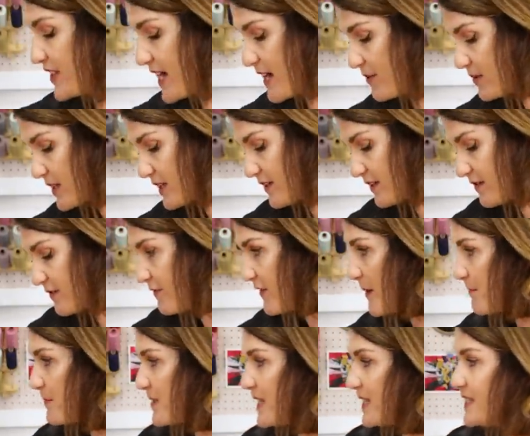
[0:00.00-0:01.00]
that would look
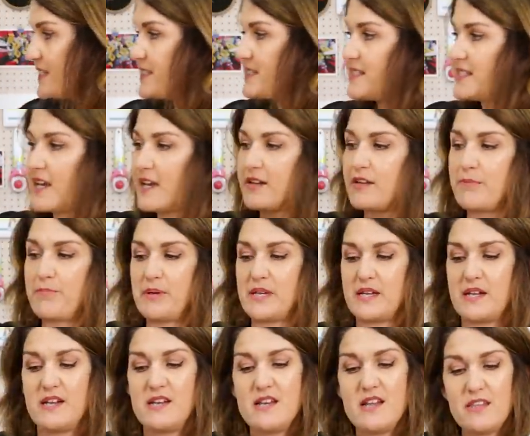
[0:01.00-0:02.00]
fabulous sewn up in
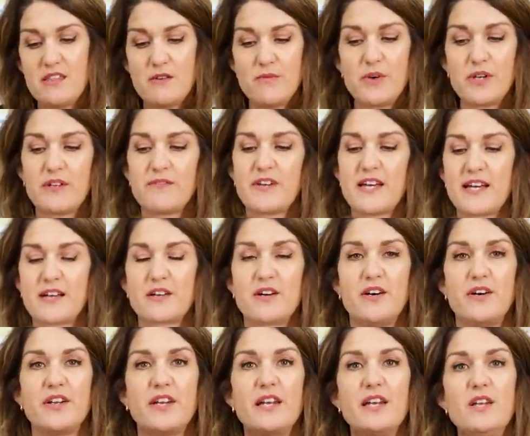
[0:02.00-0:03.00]
another one of our
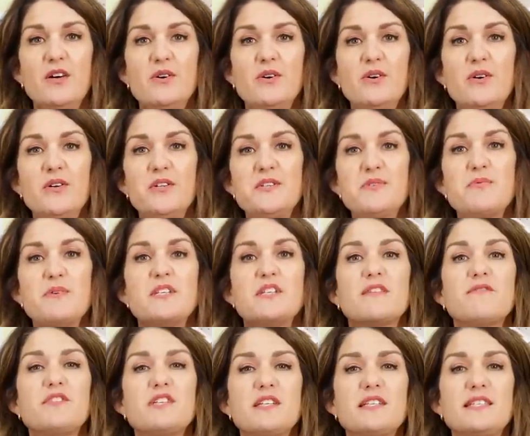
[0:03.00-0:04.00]
cotton lawns, which
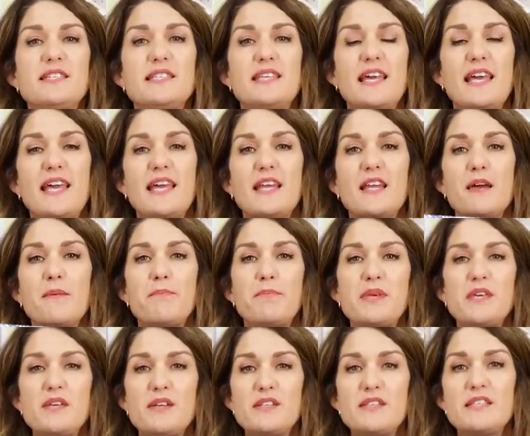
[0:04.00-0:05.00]
I've just seen a
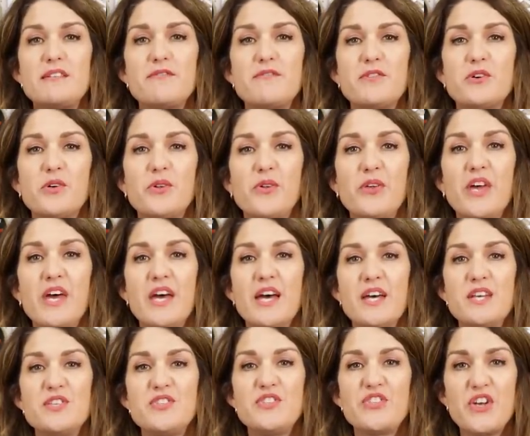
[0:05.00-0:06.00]
beautiful
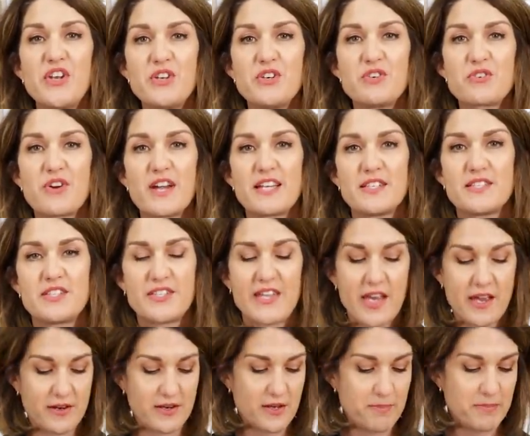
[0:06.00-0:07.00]
sundress
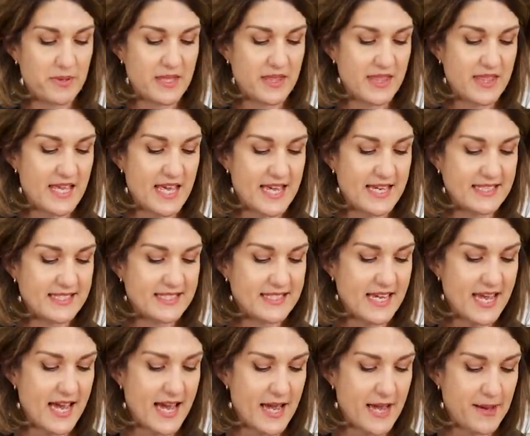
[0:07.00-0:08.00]
sewn up in this
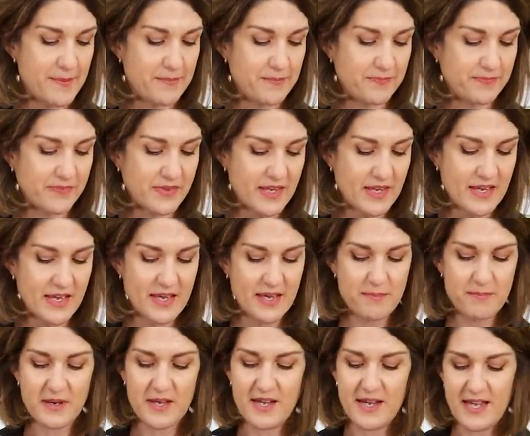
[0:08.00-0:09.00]

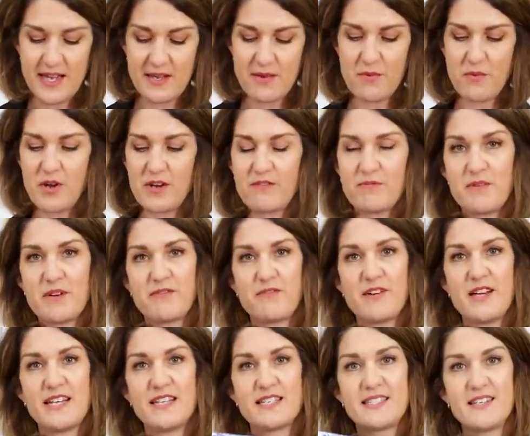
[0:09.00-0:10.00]
by one of my
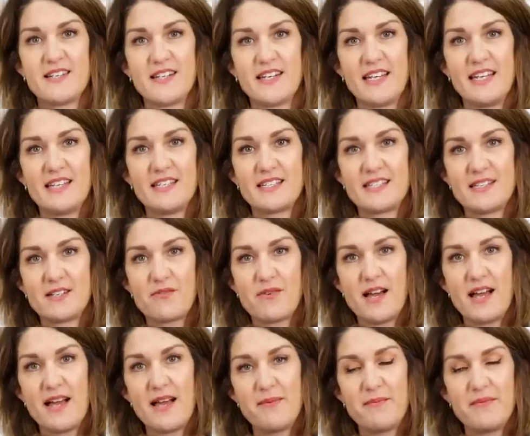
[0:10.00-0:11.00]
friends on
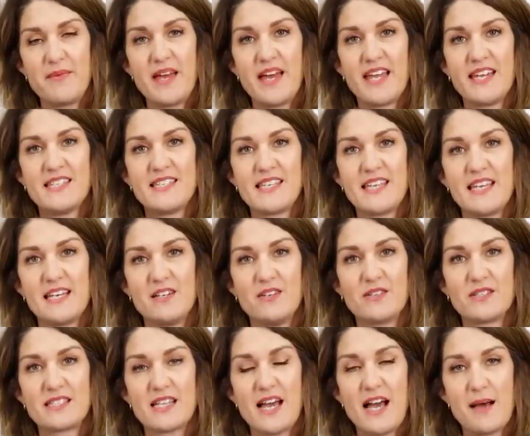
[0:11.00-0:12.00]
Instagram, and it
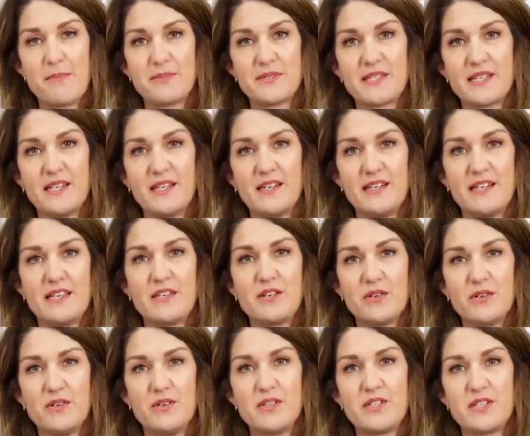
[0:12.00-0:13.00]
looked absolutely
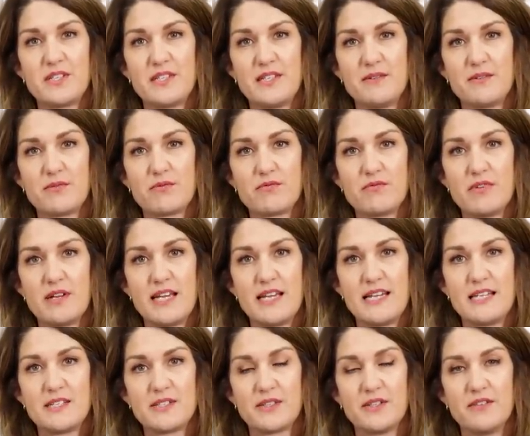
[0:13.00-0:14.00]
gorgeous. It was
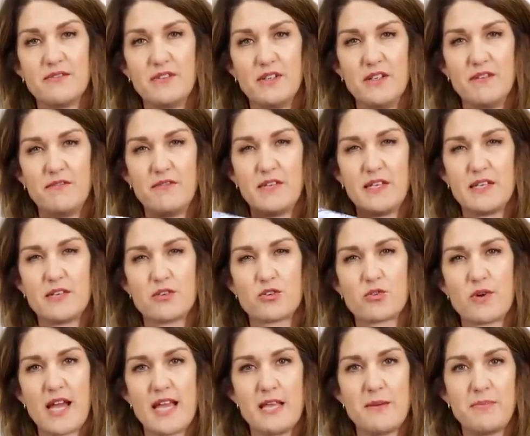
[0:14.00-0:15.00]
really sort of lovely and
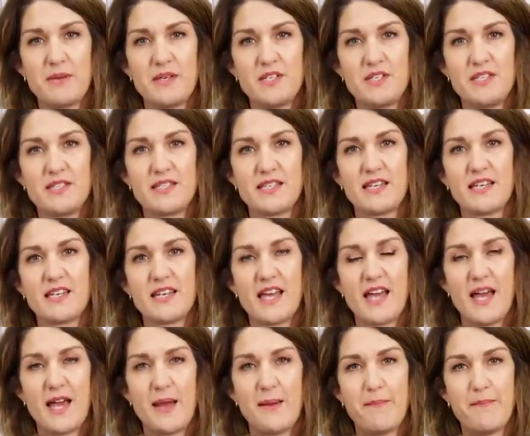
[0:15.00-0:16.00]
drapey. She's in
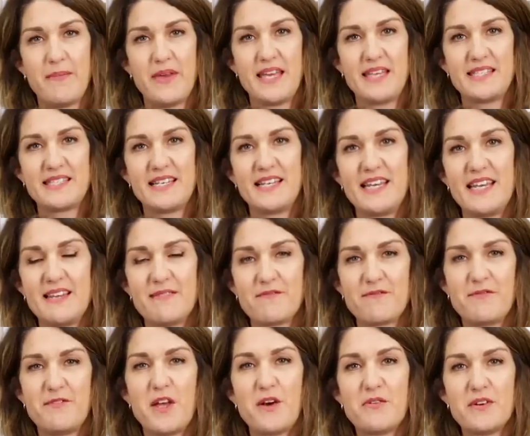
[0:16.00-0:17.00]
Italy, in
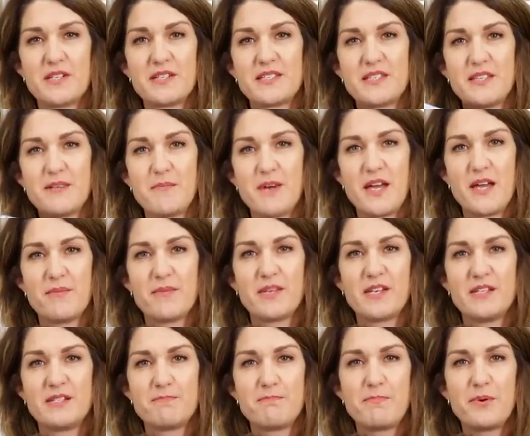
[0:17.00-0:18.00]
Florence at the
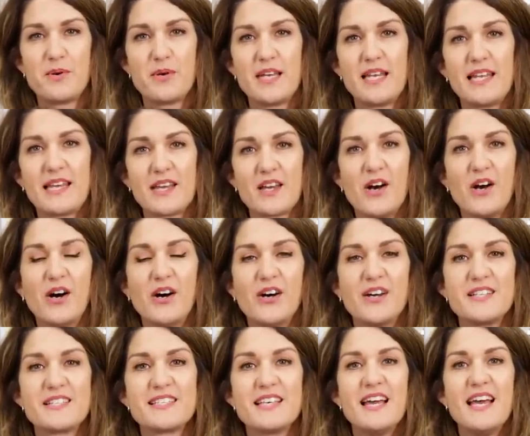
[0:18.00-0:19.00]
moment. It's boiling
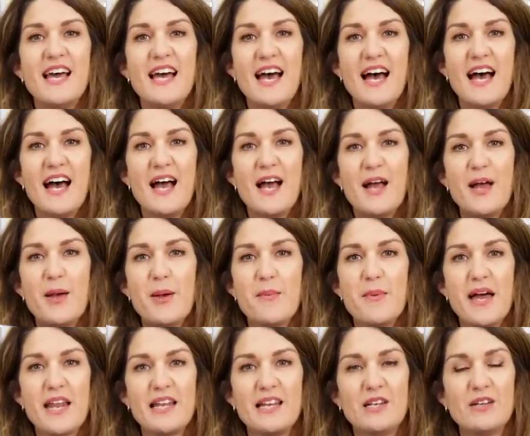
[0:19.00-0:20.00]
hot,
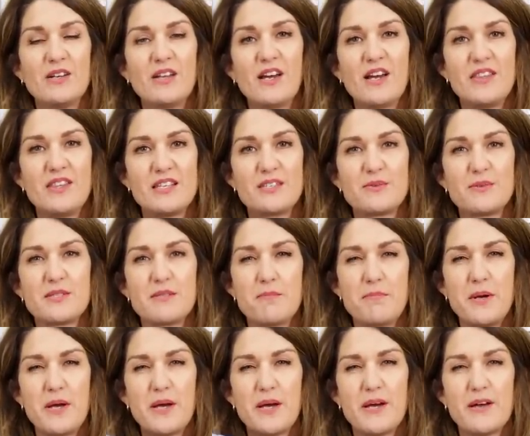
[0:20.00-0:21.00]
and it looked like this was the
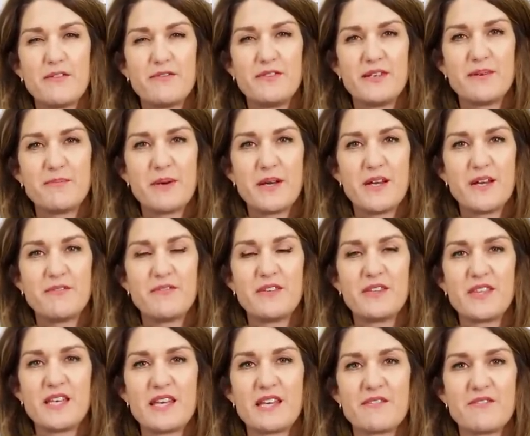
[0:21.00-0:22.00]
perfect
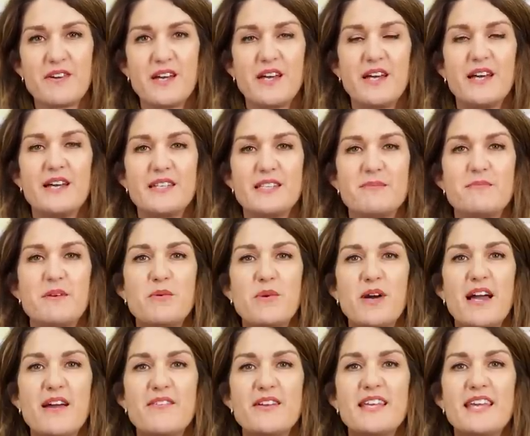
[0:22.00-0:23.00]
thing for her to be
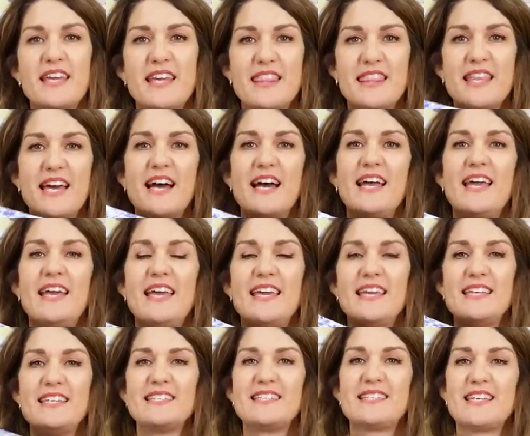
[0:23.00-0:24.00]
wearing in that
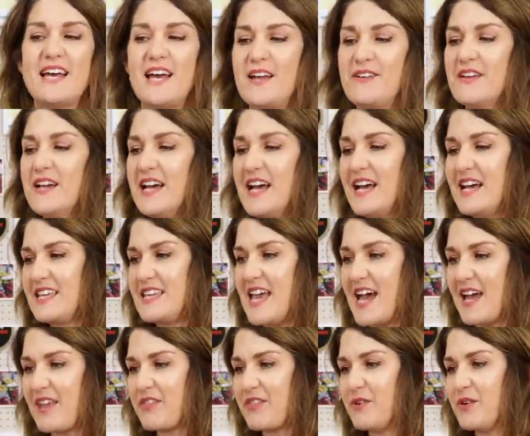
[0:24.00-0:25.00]
heat. So
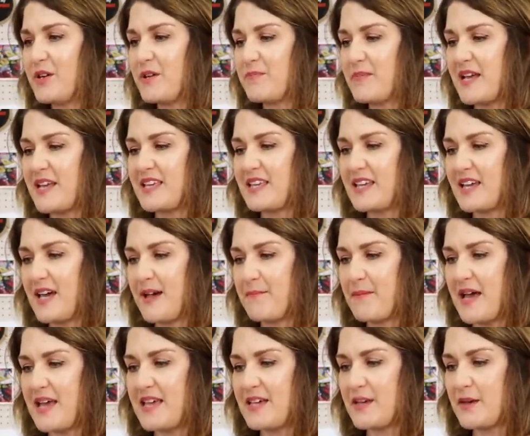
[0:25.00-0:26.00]
yeah, thought it'd
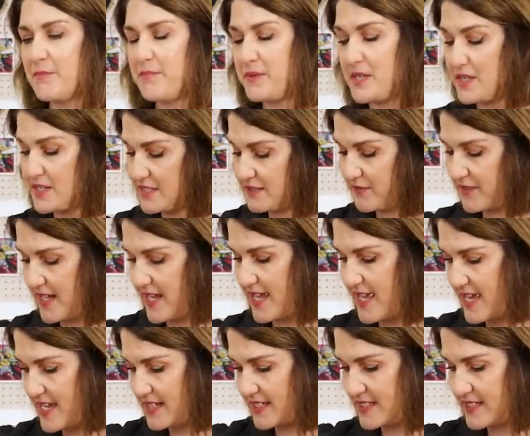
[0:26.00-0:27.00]
make up beautifully in